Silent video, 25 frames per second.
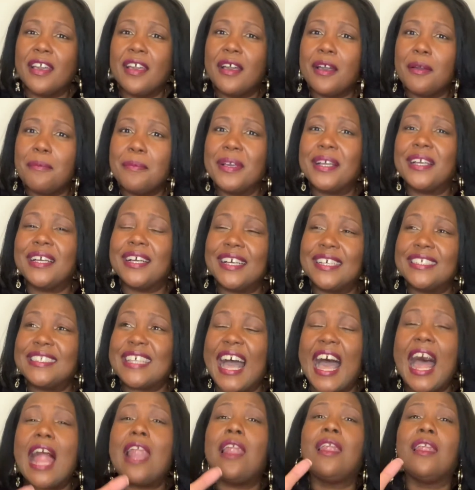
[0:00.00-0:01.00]
because
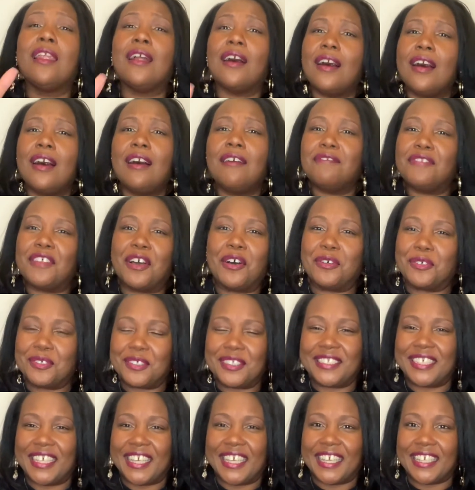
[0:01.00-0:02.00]
I love those
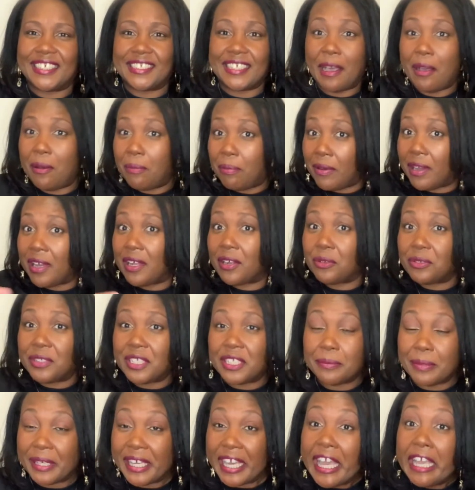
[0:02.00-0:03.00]
things. I probably don't need
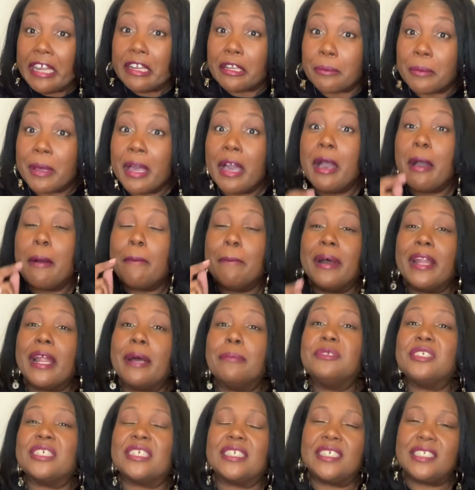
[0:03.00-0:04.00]
to be eating them, but
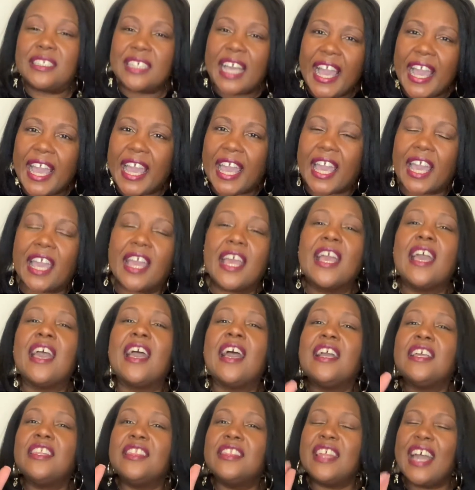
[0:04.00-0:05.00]
I'm just saying
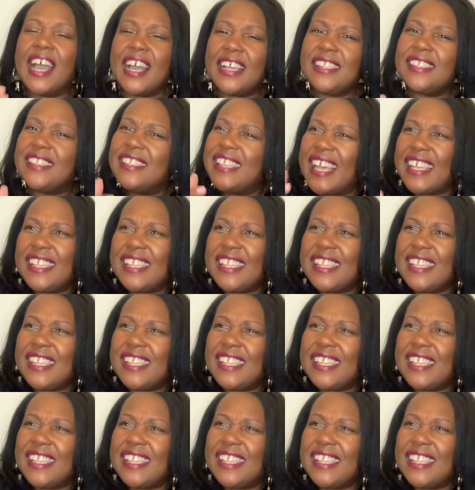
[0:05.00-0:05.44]
that's